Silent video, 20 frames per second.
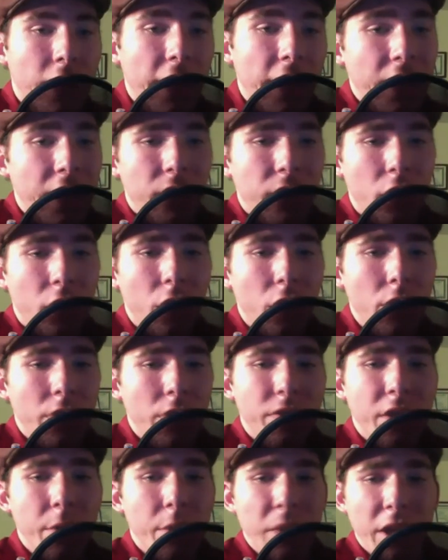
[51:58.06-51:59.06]
have all of
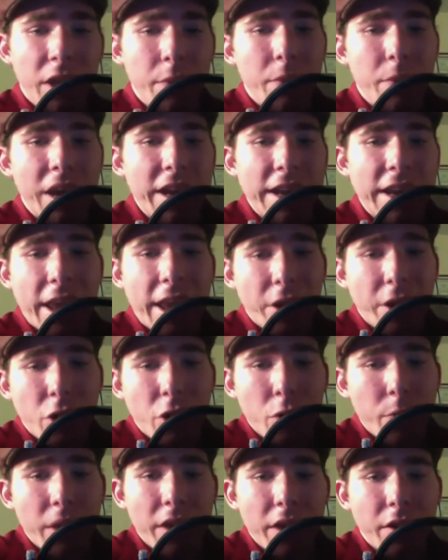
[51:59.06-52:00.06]
them in my Nano
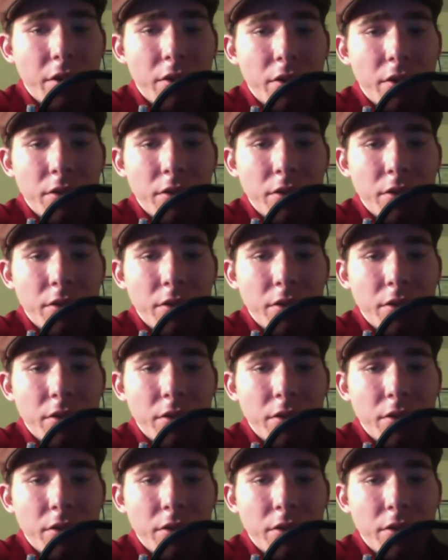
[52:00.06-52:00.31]
mail